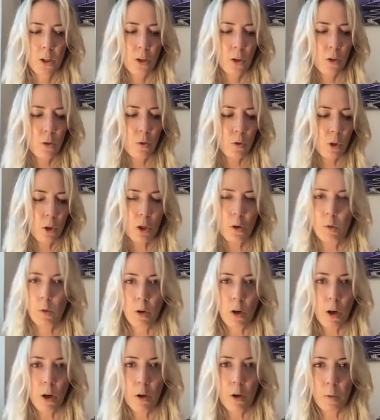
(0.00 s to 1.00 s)
you
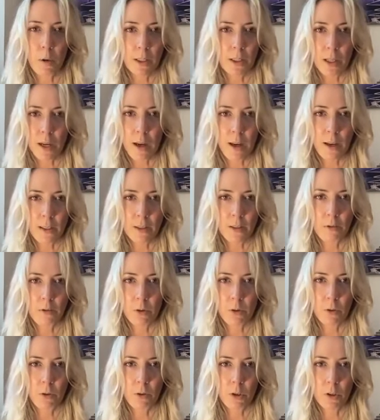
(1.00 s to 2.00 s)
don't know what to ask
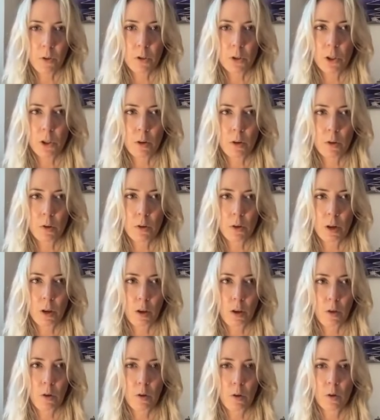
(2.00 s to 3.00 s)
for. You don't
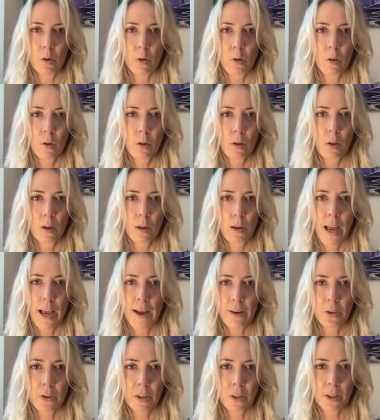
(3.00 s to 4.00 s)
know
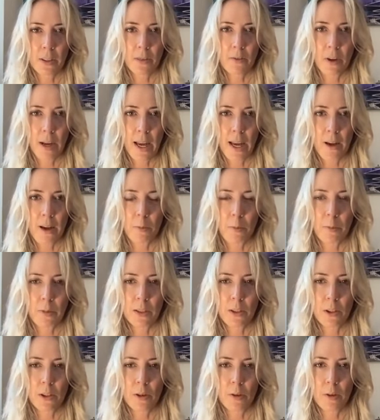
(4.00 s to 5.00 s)
how to ask for help.
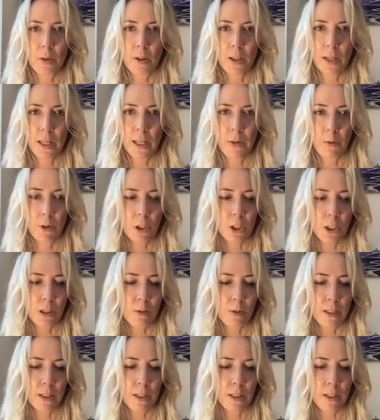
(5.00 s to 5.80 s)
And so like what she